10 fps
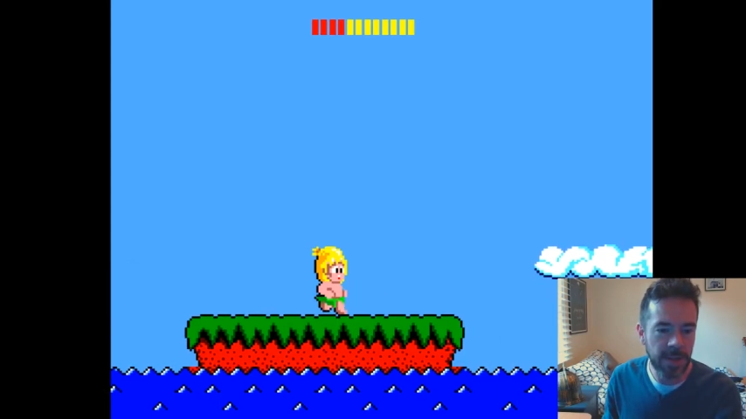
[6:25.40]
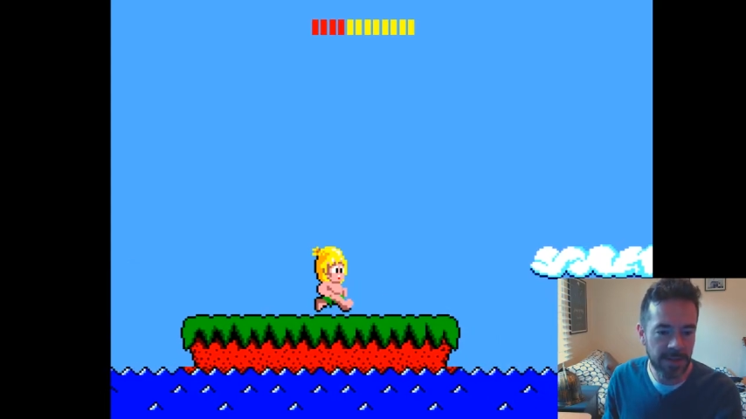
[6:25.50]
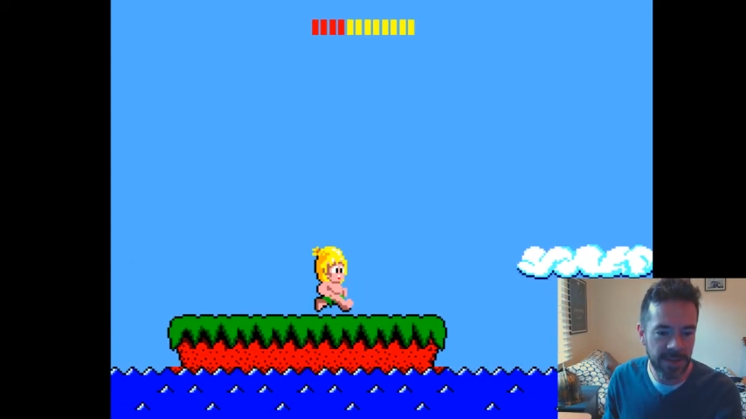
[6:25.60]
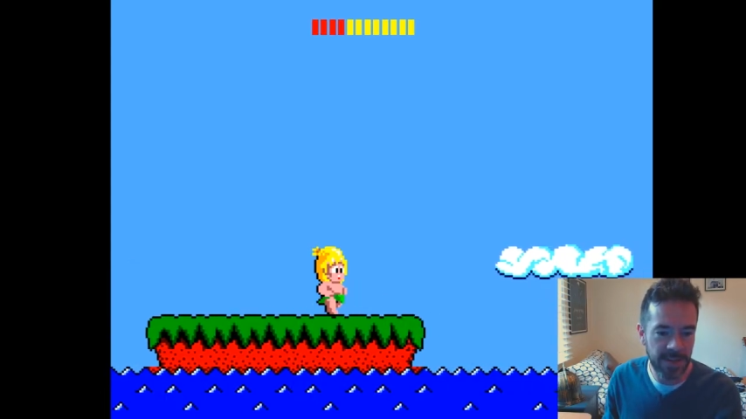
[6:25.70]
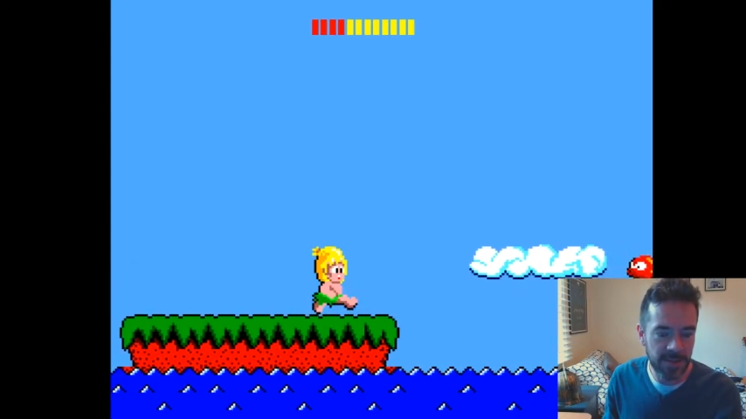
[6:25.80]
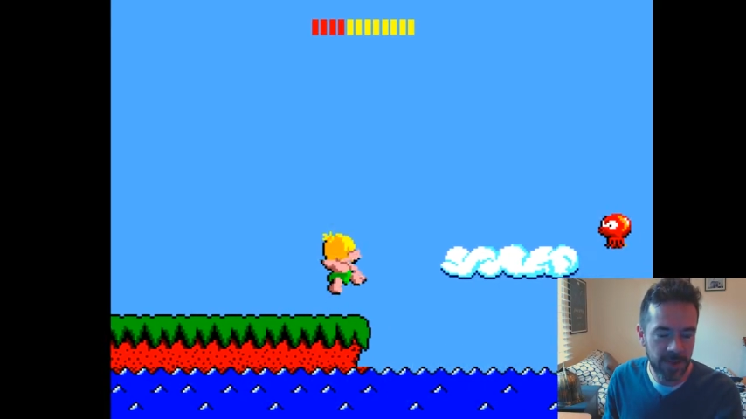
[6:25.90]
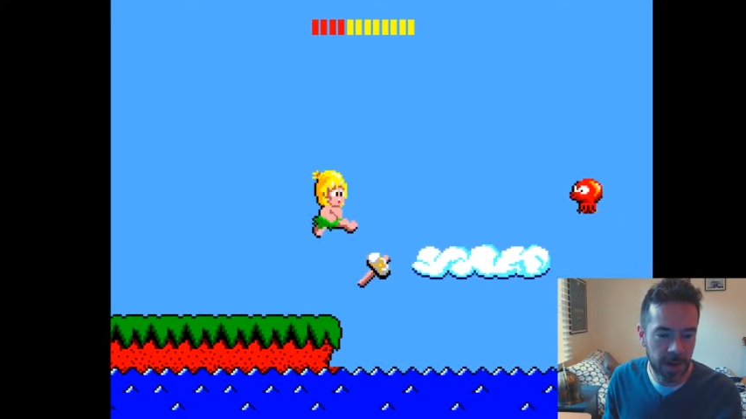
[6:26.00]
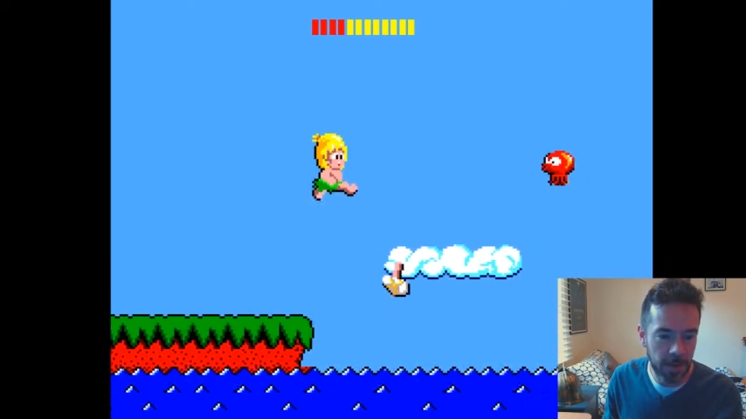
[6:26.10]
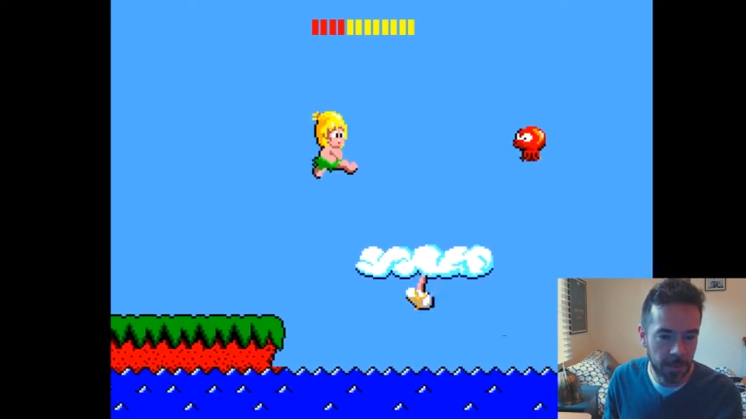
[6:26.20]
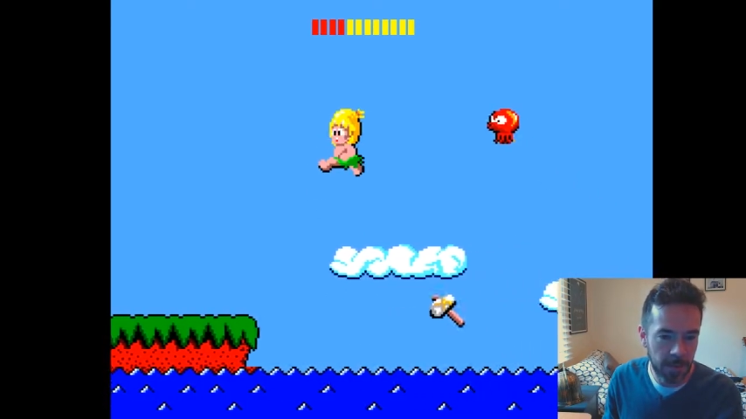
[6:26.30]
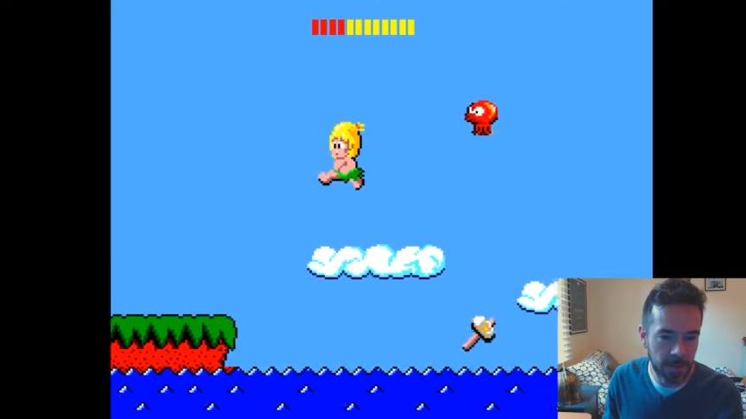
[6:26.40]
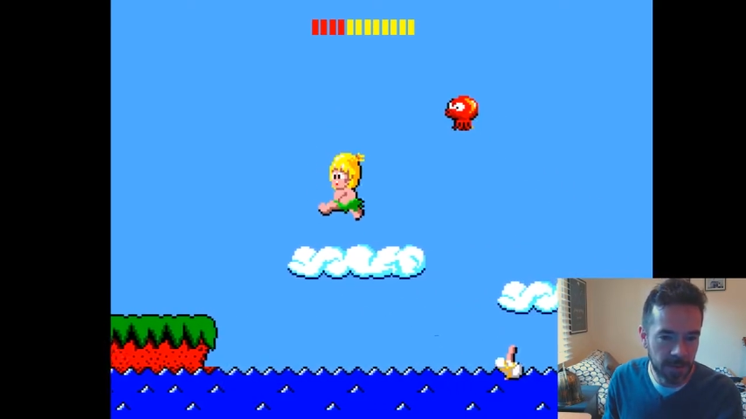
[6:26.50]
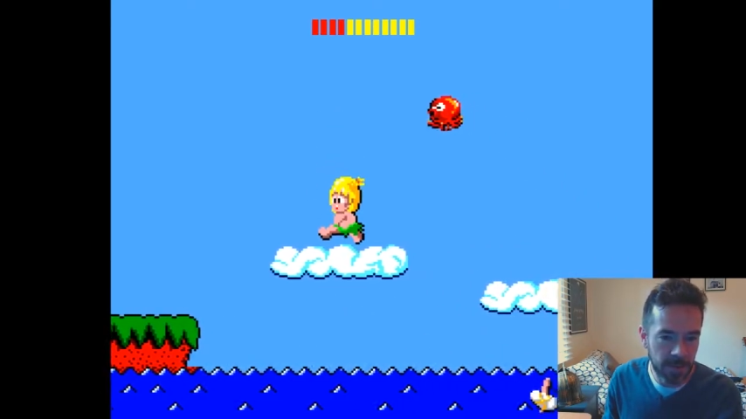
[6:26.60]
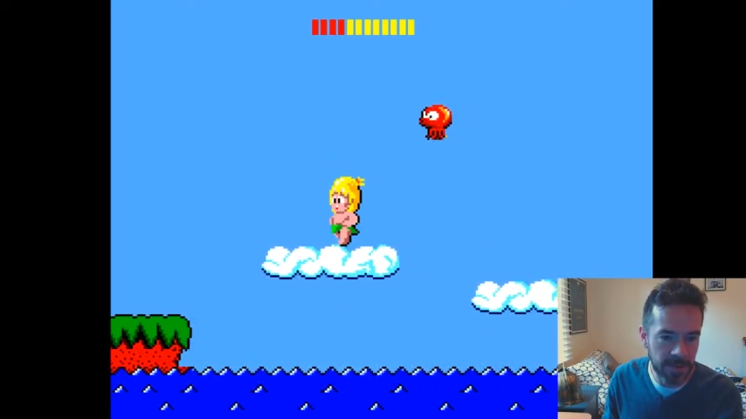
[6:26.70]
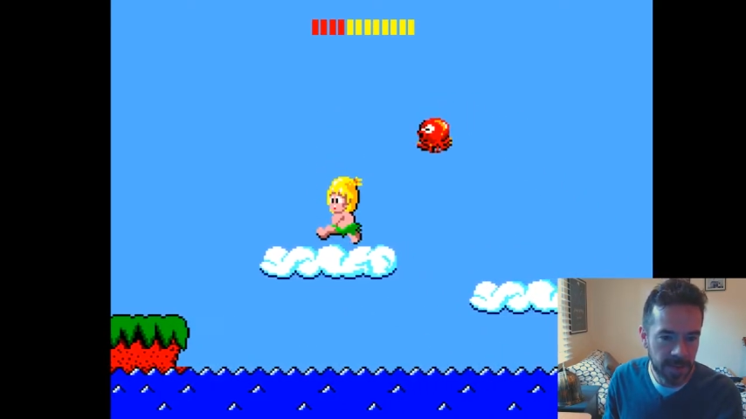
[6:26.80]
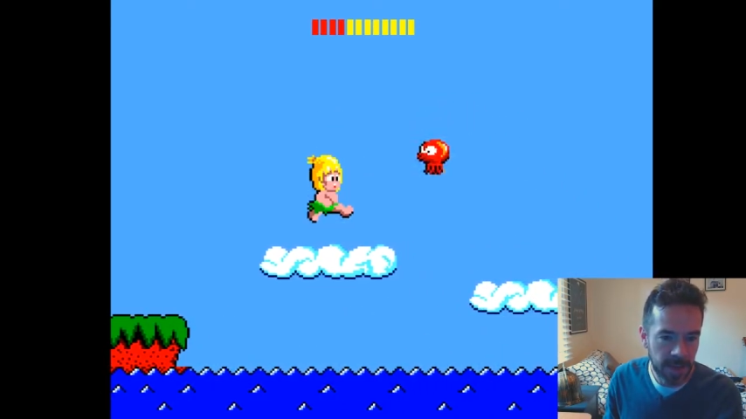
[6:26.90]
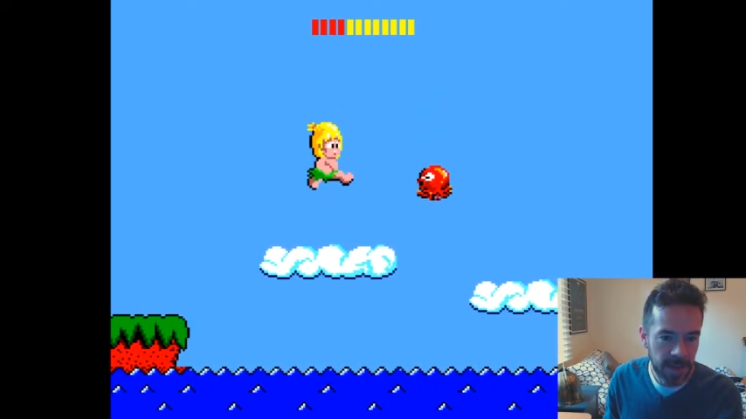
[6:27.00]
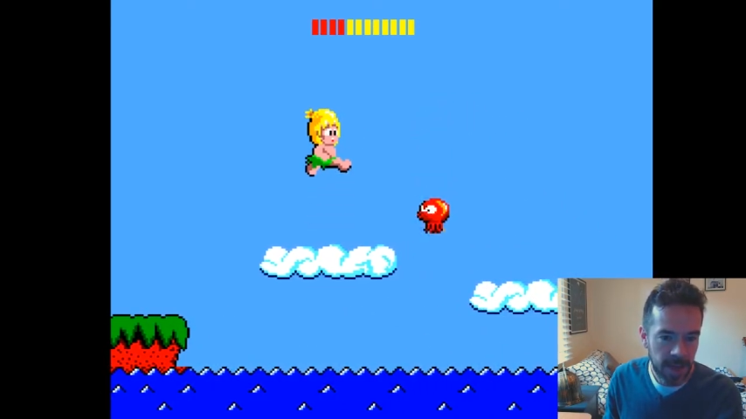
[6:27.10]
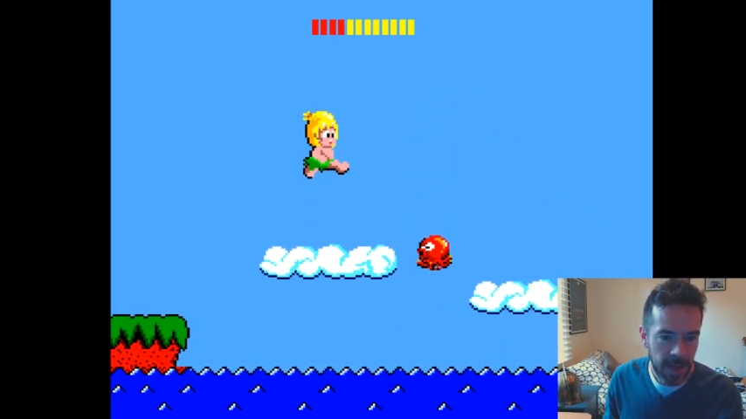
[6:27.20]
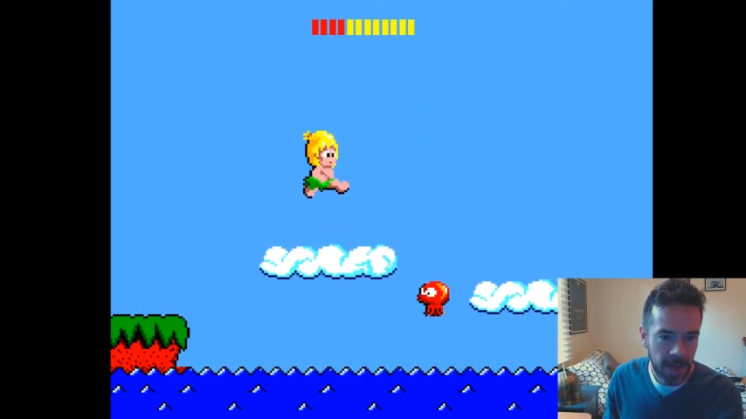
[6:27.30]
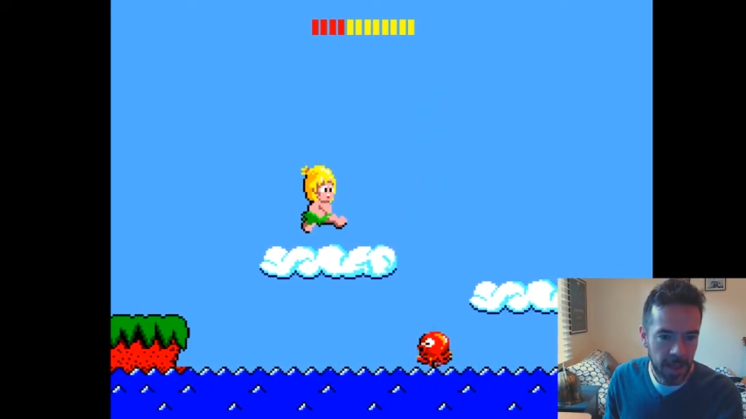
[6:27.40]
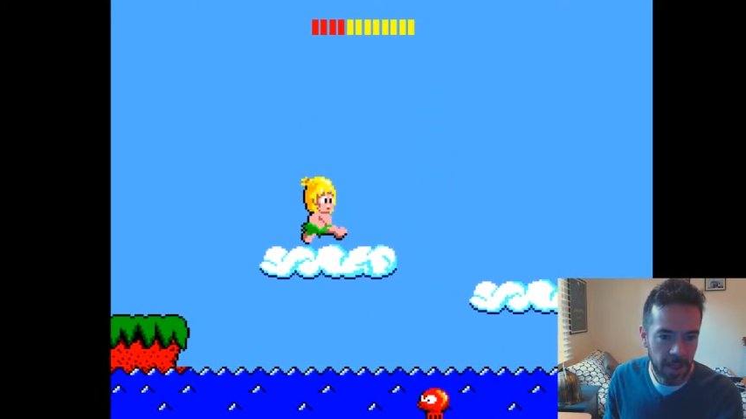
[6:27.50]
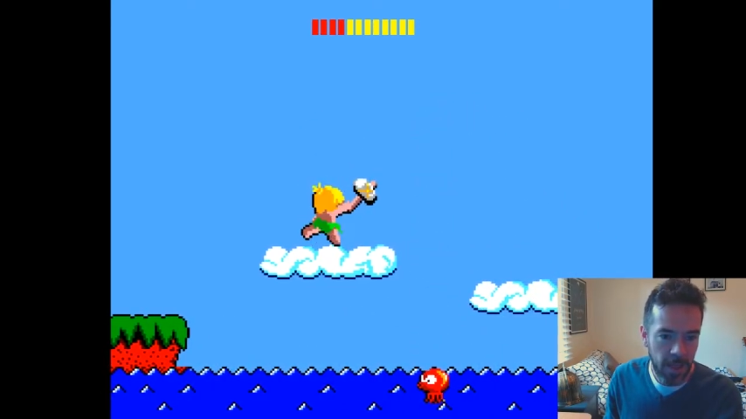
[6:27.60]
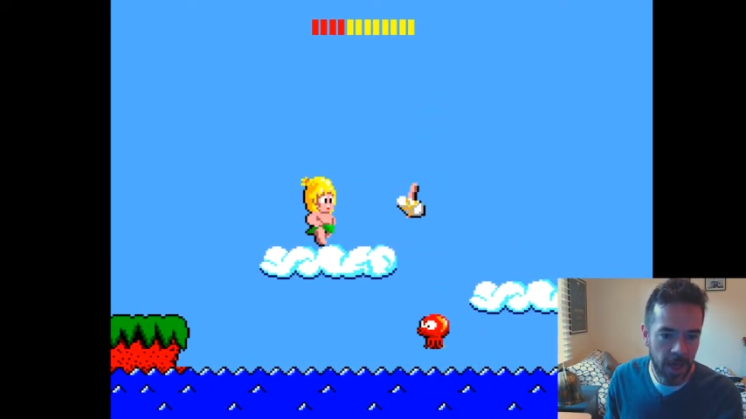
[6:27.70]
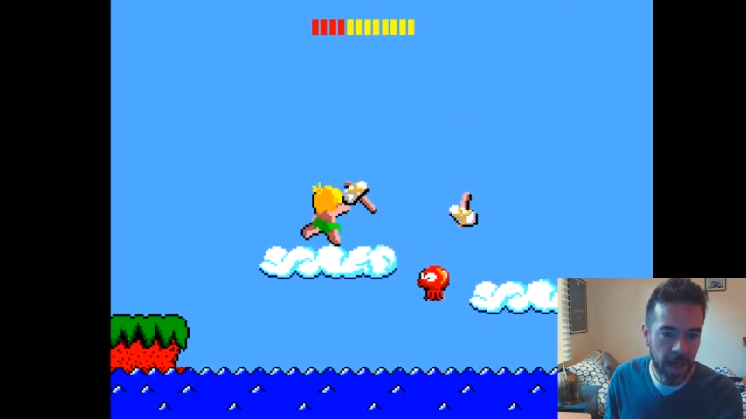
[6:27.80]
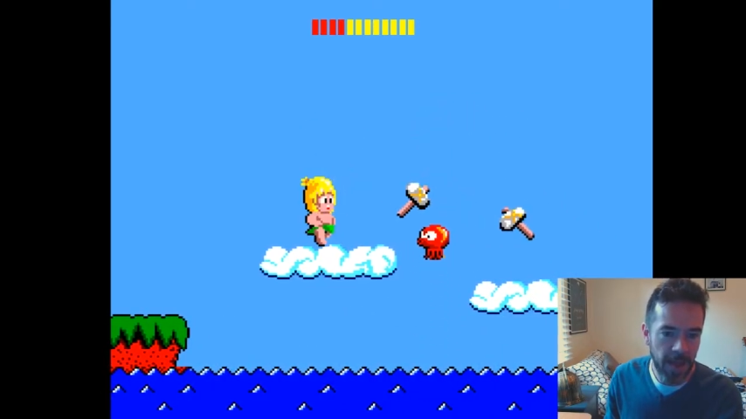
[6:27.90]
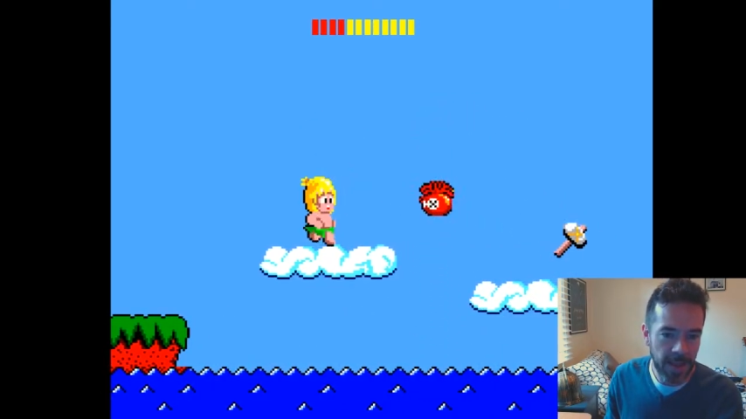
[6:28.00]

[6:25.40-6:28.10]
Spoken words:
that soundtrack because that